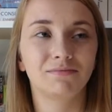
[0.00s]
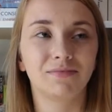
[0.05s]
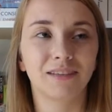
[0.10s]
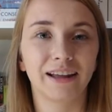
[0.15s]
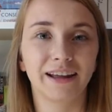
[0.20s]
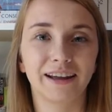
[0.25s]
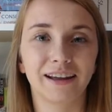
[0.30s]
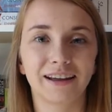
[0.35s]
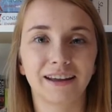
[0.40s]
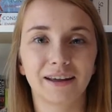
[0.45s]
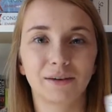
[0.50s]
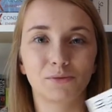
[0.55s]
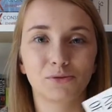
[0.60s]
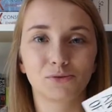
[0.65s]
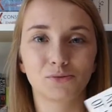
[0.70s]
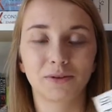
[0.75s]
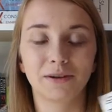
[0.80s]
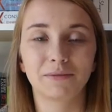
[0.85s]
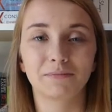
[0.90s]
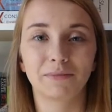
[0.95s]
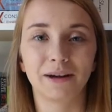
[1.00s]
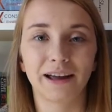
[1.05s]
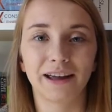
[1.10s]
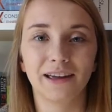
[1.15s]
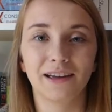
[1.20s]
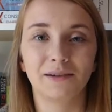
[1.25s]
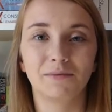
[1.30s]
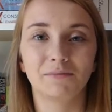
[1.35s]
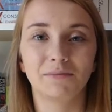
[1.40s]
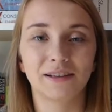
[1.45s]
like it was written by
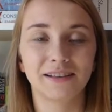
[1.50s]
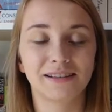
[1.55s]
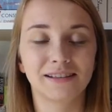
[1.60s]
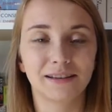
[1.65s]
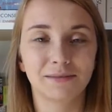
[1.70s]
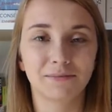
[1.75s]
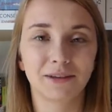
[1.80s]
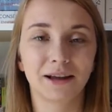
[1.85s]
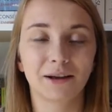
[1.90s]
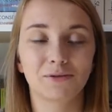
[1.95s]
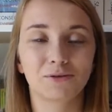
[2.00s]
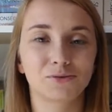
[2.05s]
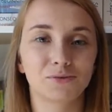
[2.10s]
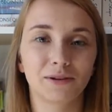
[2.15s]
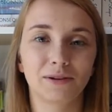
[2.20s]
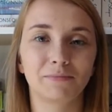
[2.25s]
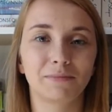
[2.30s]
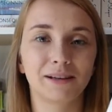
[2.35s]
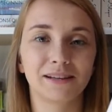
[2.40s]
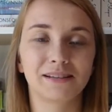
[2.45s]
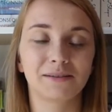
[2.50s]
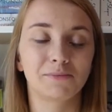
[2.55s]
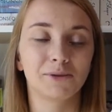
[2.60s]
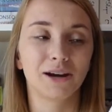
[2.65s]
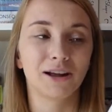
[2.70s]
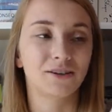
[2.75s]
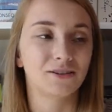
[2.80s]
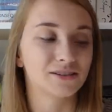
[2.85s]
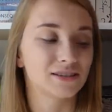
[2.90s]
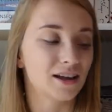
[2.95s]
him. It seemed like it was written by
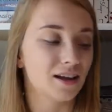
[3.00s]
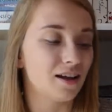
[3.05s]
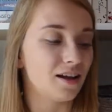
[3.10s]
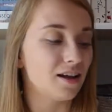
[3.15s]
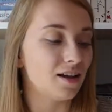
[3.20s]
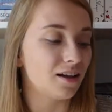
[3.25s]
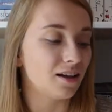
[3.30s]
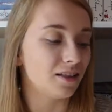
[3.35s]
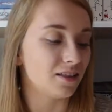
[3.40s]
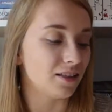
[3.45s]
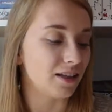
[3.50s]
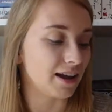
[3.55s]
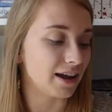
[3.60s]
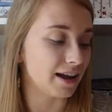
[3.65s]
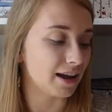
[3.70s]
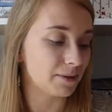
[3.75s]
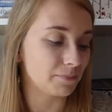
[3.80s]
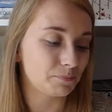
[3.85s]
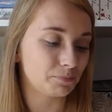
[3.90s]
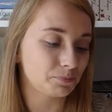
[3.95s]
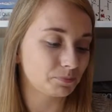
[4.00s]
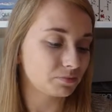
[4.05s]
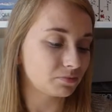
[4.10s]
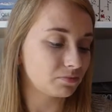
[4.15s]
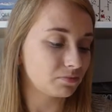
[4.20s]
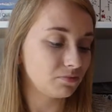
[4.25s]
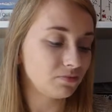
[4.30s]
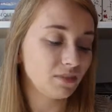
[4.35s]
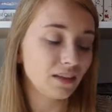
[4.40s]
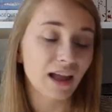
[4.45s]
someone else. Like,
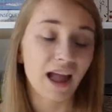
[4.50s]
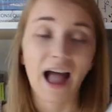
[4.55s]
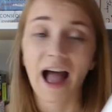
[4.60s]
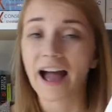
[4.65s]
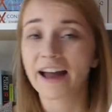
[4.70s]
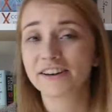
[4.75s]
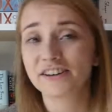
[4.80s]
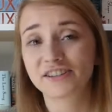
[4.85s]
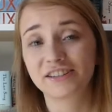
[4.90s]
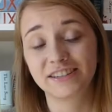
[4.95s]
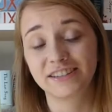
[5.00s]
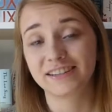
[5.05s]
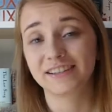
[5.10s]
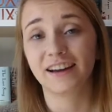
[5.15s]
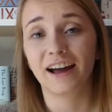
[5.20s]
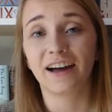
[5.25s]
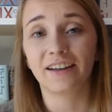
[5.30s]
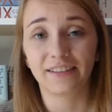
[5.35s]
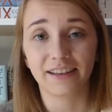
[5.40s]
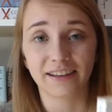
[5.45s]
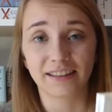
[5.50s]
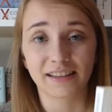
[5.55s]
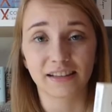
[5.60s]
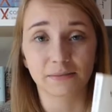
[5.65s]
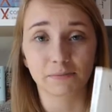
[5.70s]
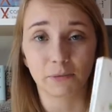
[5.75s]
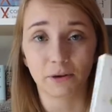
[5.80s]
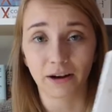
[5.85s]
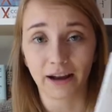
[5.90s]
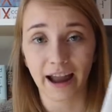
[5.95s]
I just did not like
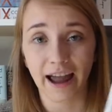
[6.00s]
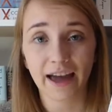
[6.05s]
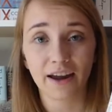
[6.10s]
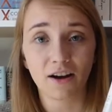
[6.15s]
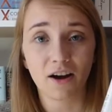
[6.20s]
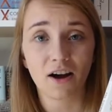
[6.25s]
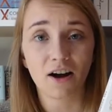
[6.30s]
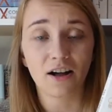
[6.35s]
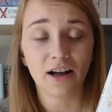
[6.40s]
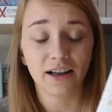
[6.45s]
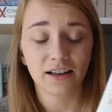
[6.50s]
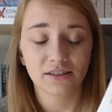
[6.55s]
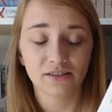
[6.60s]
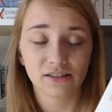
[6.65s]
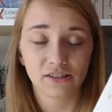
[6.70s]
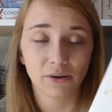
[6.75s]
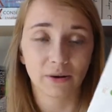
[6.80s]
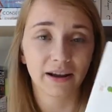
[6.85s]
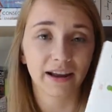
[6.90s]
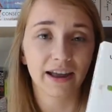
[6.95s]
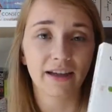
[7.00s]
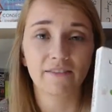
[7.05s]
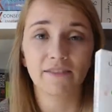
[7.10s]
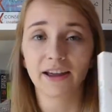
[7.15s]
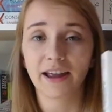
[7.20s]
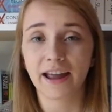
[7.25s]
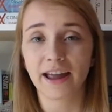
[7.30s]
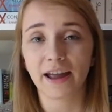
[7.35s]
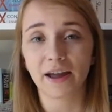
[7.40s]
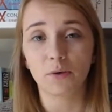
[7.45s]
this book at all, so I gave
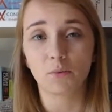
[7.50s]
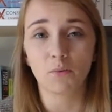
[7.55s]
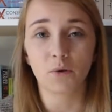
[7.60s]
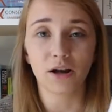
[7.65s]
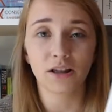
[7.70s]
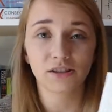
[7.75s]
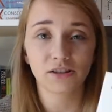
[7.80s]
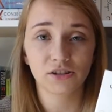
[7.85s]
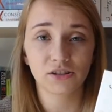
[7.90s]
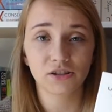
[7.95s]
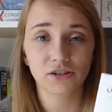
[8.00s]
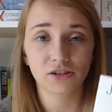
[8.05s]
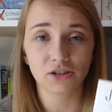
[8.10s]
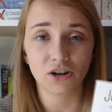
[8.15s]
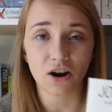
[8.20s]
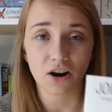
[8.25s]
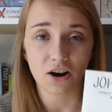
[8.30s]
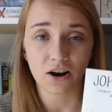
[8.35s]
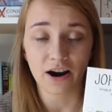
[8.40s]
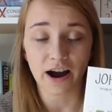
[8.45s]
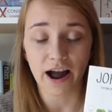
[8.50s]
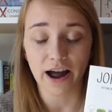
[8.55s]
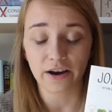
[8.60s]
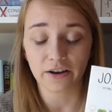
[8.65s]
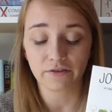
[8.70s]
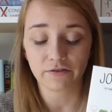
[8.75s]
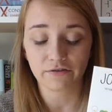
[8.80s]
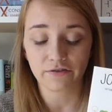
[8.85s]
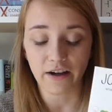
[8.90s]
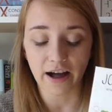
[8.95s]
it a 1 star out
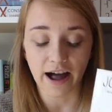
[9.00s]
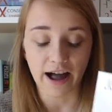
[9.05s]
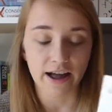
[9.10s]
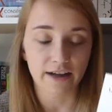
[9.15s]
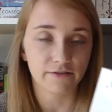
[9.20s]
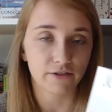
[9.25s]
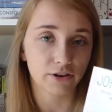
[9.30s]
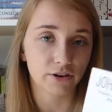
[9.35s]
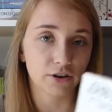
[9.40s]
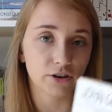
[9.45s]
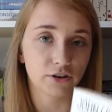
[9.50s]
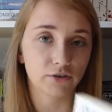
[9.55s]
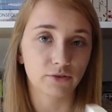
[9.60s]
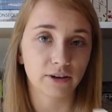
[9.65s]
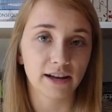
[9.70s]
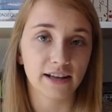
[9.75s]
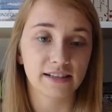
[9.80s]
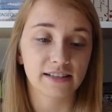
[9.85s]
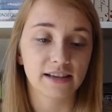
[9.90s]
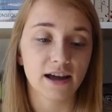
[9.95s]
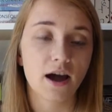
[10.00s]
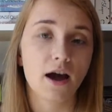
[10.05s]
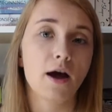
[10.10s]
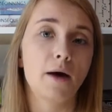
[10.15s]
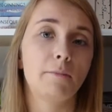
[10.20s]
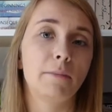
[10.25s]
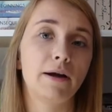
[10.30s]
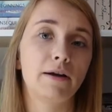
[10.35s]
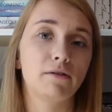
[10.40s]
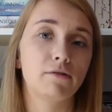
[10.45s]
of 5 on Goodreads.
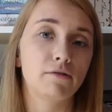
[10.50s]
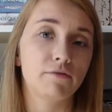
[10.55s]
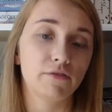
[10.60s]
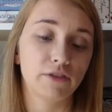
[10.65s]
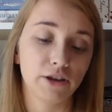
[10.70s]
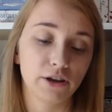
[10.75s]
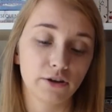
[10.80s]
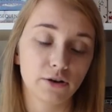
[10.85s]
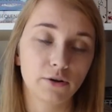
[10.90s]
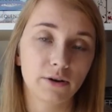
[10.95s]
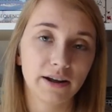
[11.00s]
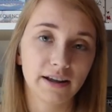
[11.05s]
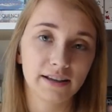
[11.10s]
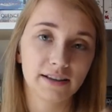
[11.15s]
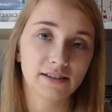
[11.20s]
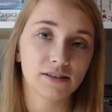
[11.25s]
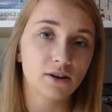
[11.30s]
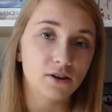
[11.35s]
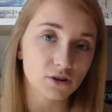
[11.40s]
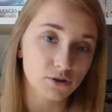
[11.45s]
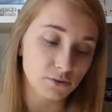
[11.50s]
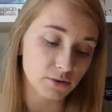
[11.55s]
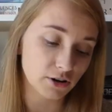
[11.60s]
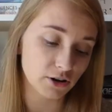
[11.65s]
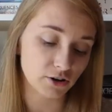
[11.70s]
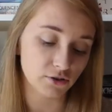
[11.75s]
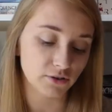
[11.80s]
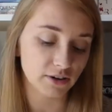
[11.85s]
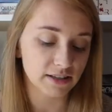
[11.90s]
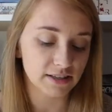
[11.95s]
My review is also
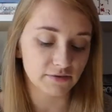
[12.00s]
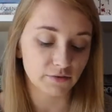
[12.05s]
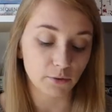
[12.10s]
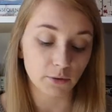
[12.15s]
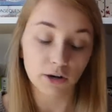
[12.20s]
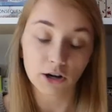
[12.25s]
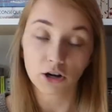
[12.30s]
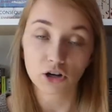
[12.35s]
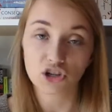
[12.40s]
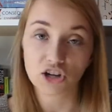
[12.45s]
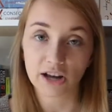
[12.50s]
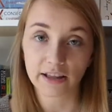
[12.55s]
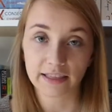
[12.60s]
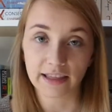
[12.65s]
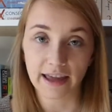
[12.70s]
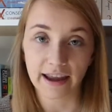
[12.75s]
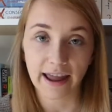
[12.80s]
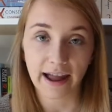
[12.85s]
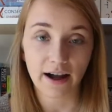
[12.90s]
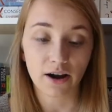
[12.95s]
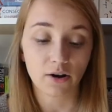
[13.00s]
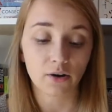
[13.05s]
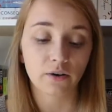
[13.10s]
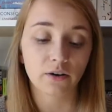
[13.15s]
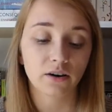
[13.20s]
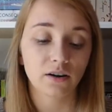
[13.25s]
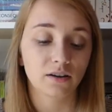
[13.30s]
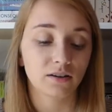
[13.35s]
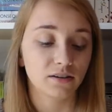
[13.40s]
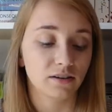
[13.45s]
on Goodreads if you want to go check that
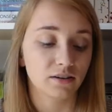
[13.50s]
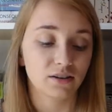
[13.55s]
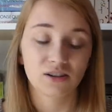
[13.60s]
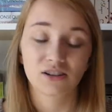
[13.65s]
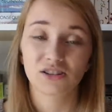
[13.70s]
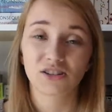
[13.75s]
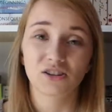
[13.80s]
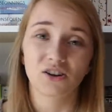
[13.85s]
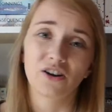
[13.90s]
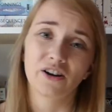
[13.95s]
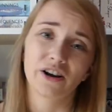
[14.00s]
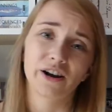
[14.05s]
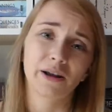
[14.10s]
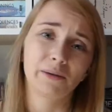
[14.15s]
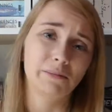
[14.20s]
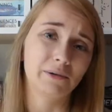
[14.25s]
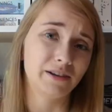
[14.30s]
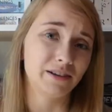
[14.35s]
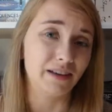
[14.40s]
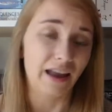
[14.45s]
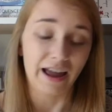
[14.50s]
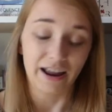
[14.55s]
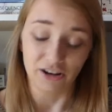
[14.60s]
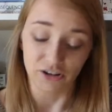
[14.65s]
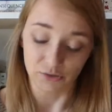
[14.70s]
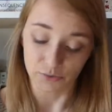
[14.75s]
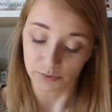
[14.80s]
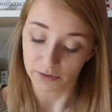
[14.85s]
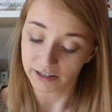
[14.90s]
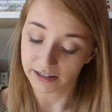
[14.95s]
out. Sorry, but I
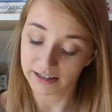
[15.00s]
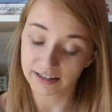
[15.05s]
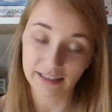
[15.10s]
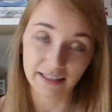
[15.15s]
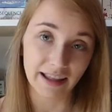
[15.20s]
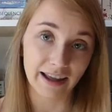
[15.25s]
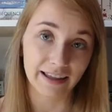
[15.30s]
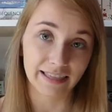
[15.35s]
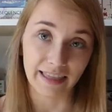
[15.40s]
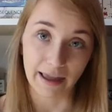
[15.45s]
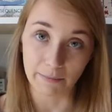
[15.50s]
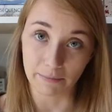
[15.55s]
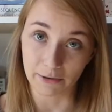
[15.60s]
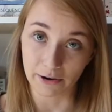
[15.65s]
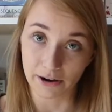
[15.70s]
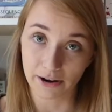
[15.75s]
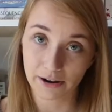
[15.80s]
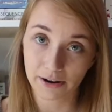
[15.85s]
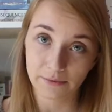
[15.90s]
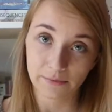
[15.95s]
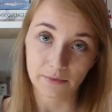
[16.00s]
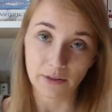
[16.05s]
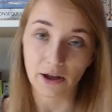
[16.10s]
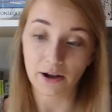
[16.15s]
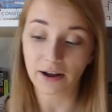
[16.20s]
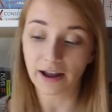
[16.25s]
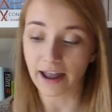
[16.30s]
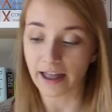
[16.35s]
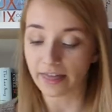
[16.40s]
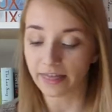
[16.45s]
just really didn't like that book.
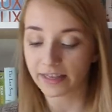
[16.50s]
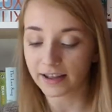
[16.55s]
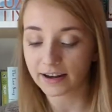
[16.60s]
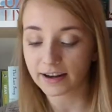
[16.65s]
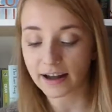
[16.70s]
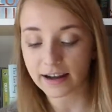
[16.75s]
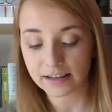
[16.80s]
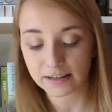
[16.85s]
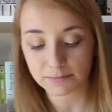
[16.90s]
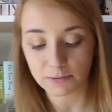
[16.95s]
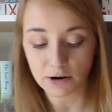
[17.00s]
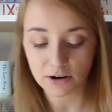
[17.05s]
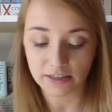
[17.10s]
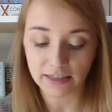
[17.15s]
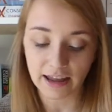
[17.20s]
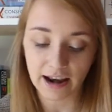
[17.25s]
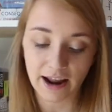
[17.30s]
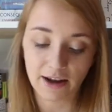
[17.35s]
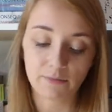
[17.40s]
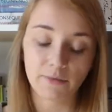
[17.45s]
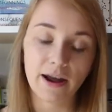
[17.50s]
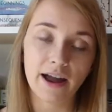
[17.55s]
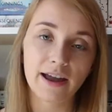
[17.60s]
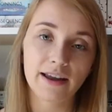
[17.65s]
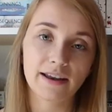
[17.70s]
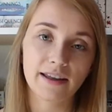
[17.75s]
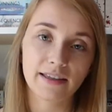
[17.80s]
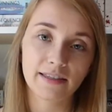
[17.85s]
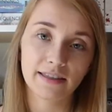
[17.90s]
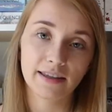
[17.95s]
Okay, the next book that I
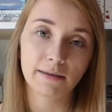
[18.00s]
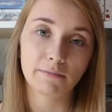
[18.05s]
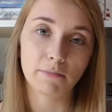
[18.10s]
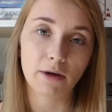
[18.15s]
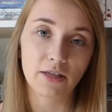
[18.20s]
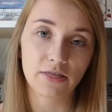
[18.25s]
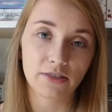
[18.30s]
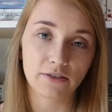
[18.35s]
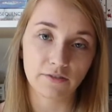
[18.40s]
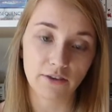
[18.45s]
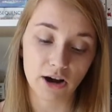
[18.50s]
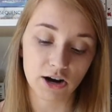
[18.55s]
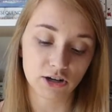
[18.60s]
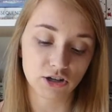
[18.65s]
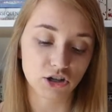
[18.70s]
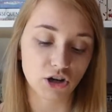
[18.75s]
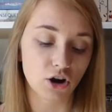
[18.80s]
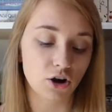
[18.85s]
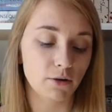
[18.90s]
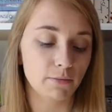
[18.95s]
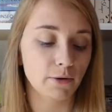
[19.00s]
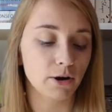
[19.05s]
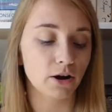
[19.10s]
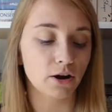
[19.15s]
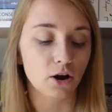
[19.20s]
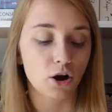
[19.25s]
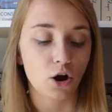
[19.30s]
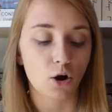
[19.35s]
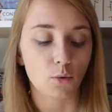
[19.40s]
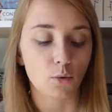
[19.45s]
read in the month of October